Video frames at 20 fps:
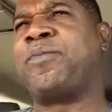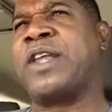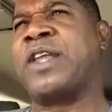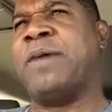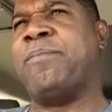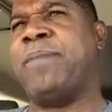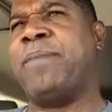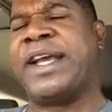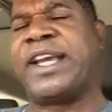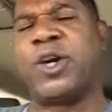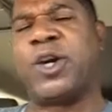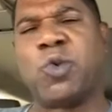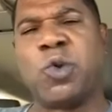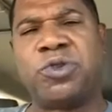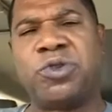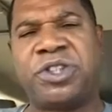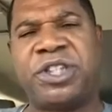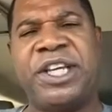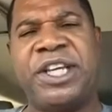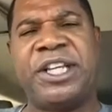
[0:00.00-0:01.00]
And make it
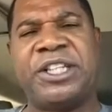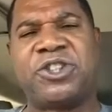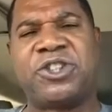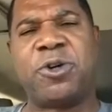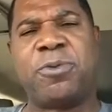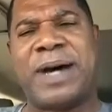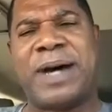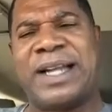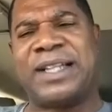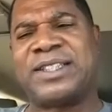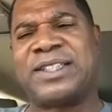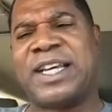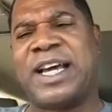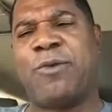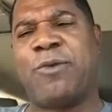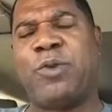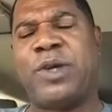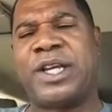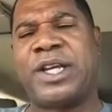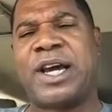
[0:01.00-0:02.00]
routine. So by the
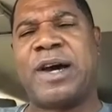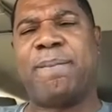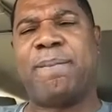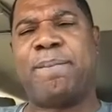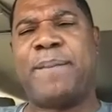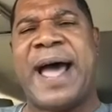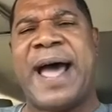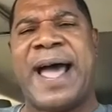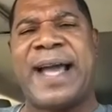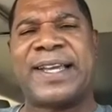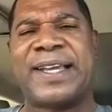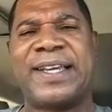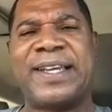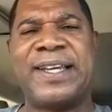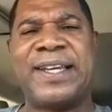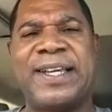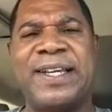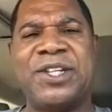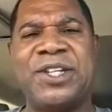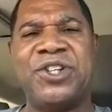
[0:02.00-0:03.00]
time we come back,
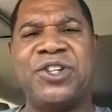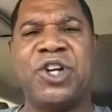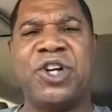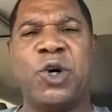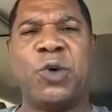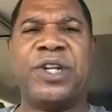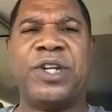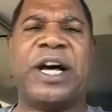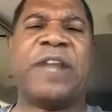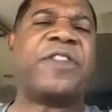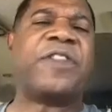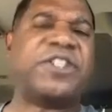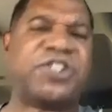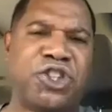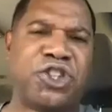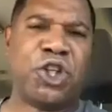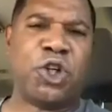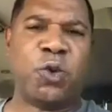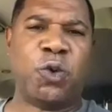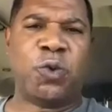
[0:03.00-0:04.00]
you know, nothing's
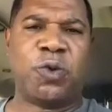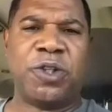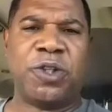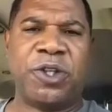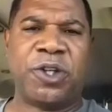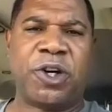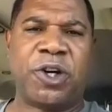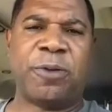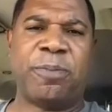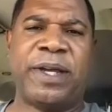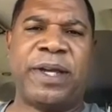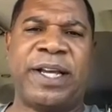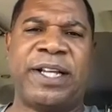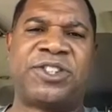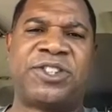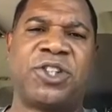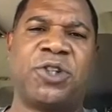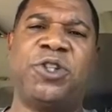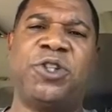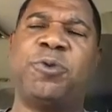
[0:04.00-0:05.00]
new. You know what I
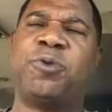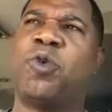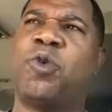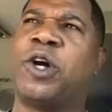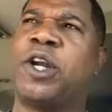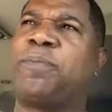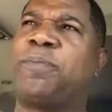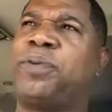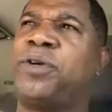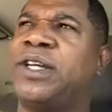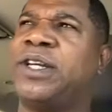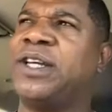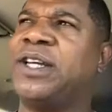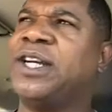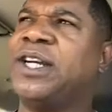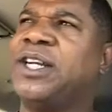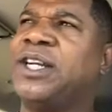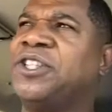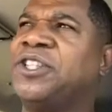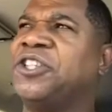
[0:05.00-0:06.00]
mean? So you want to put
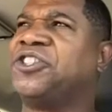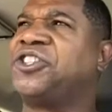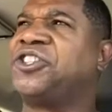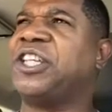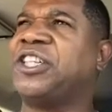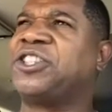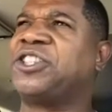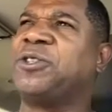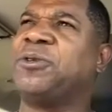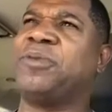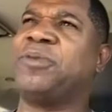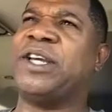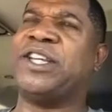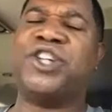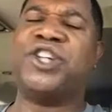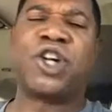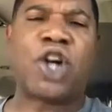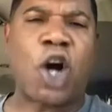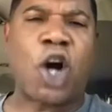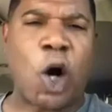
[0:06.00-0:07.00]
your system,
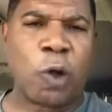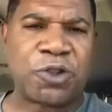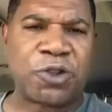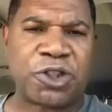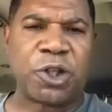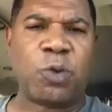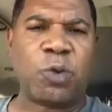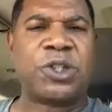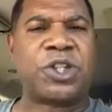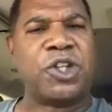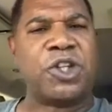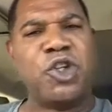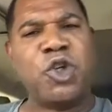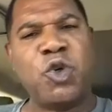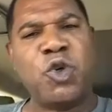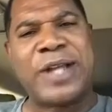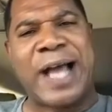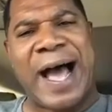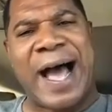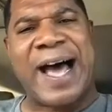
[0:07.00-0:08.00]
your culture with the
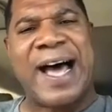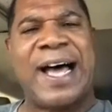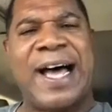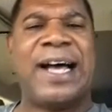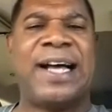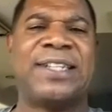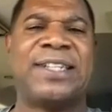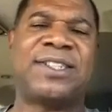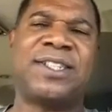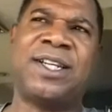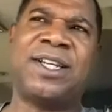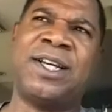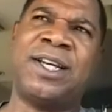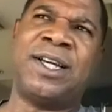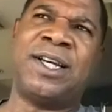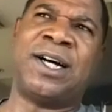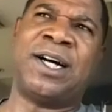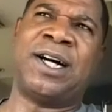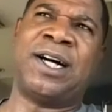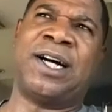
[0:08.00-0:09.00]
new guys,
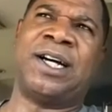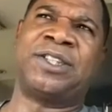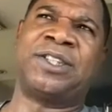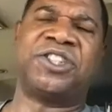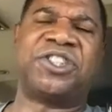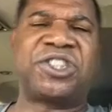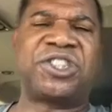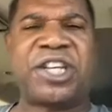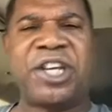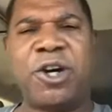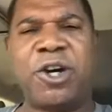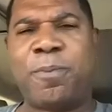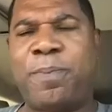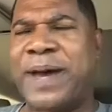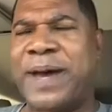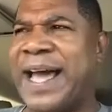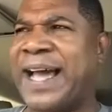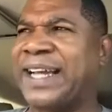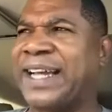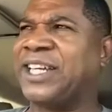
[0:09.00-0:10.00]
the skill
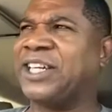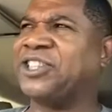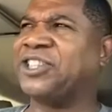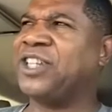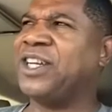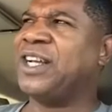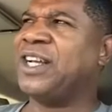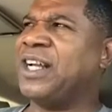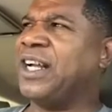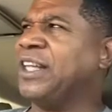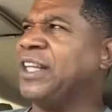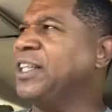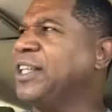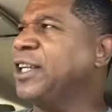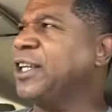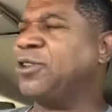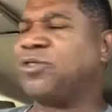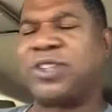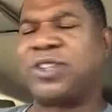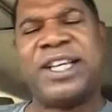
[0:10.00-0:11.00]
package, and the
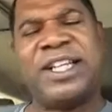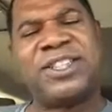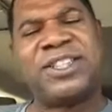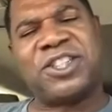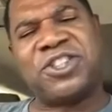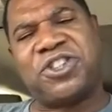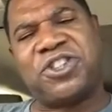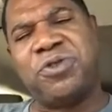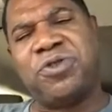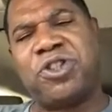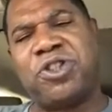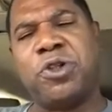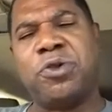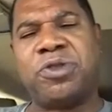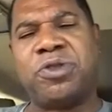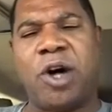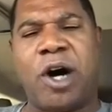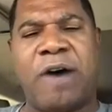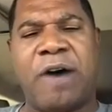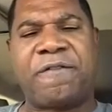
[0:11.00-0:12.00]
little things that you
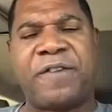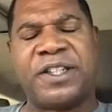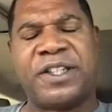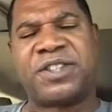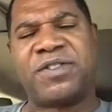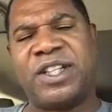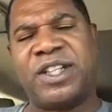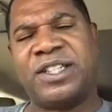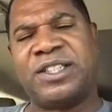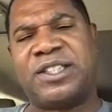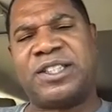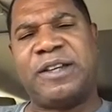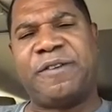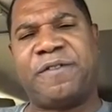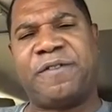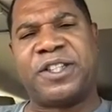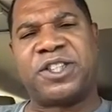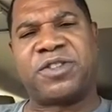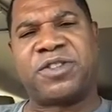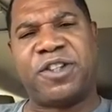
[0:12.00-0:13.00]
do offensively and
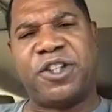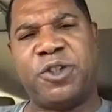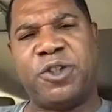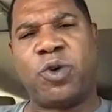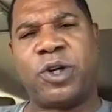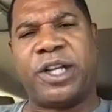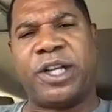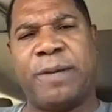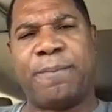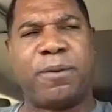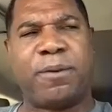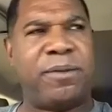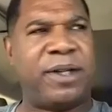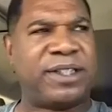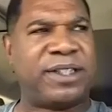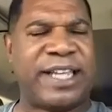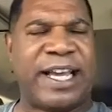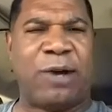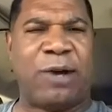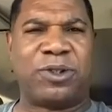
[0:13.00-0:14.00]
defensively. You want to
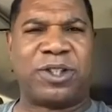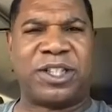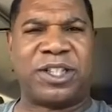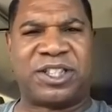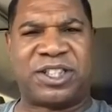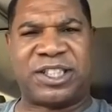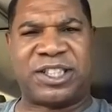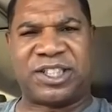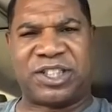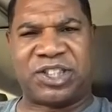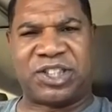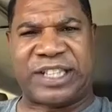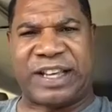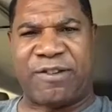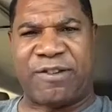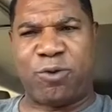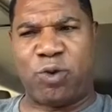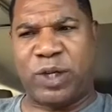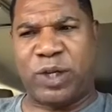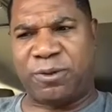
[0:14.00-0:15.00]
implement that within a 6 to
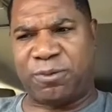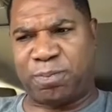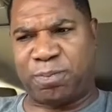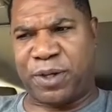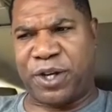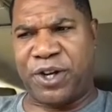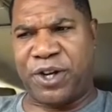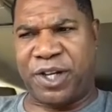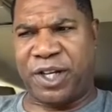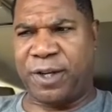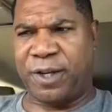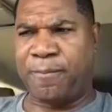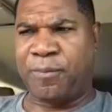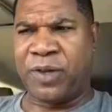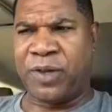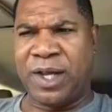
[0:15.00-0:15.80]
7 week period.